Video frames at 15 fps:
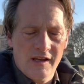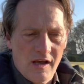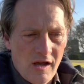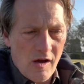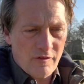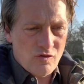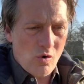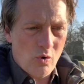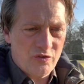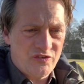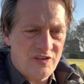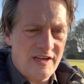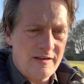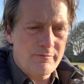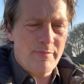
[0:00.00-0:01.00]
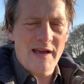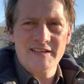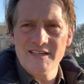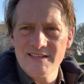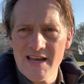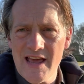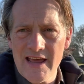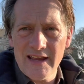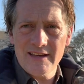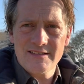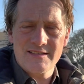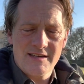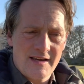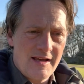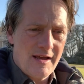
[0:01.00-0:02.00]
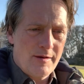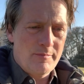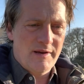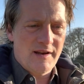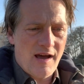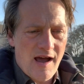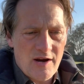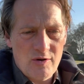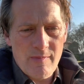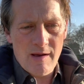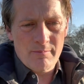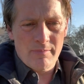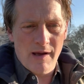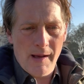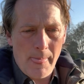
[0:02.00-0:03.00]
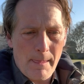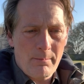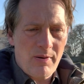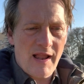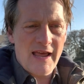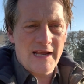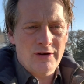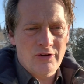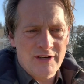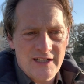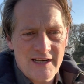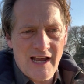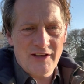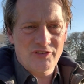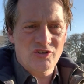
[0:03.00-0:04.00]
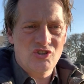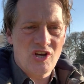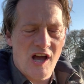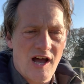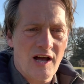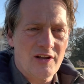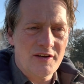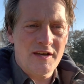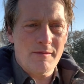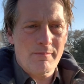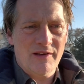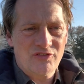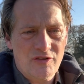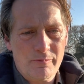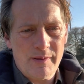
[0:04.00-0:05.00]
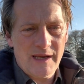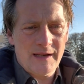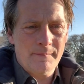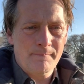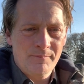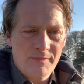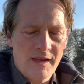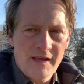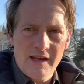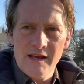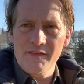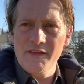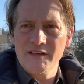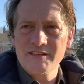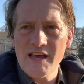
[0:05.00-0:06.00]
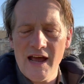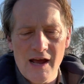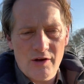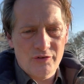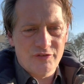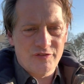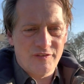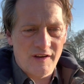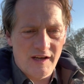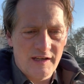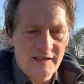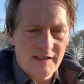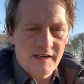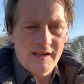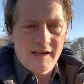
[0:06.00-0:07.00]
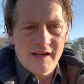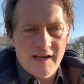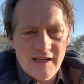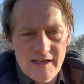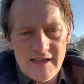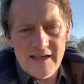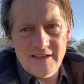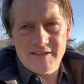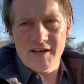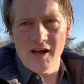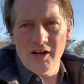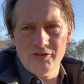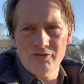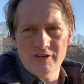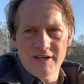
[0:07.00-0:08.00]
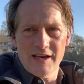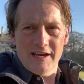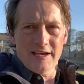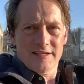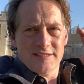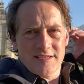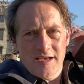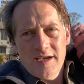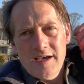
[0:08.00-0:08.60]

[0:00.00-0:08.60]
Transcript: of course, seen better days, but I remember playing on it as a child, and it must have been in this house for at least 100 years,